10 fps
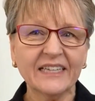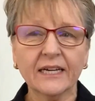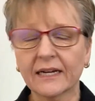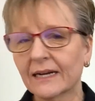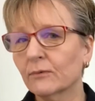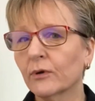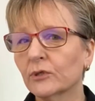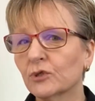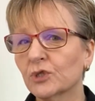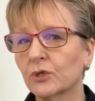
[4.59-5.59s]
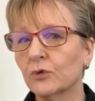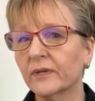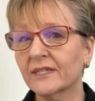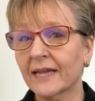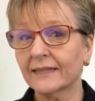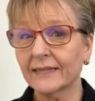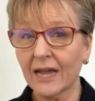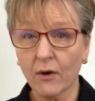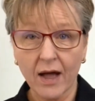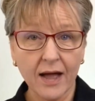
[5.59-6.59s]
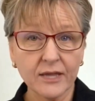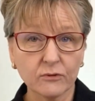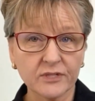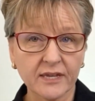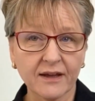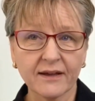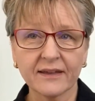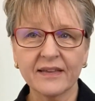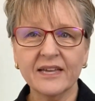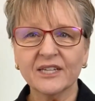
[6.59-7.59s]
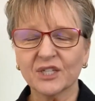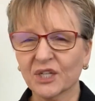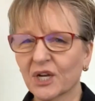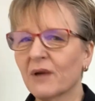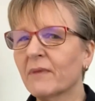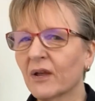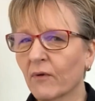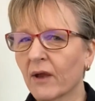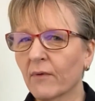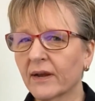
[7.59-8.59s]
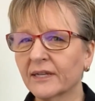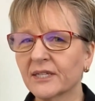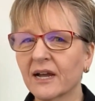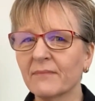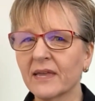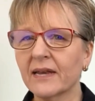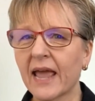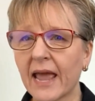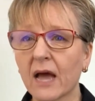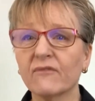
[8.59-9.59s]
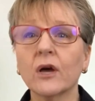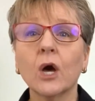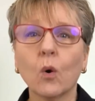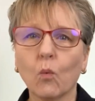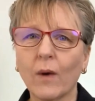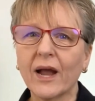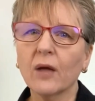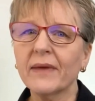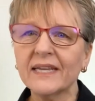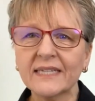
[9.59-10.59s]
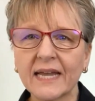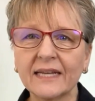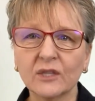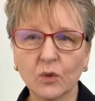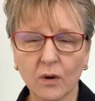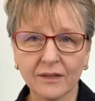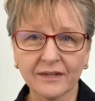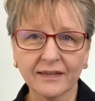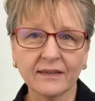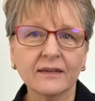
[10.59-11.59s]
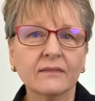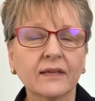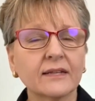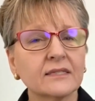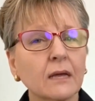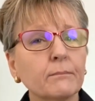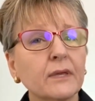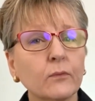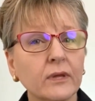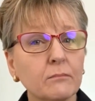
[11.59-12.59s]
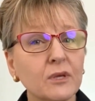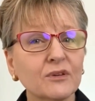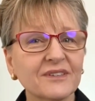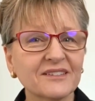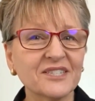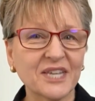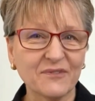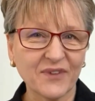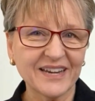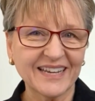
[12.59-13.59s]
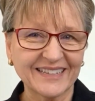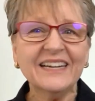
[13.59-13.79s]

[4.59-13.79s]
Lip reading: I'm going to show you exactly how I use AI to cut my grant writing time in half while maintaining the quality that has helped me win millions in funding.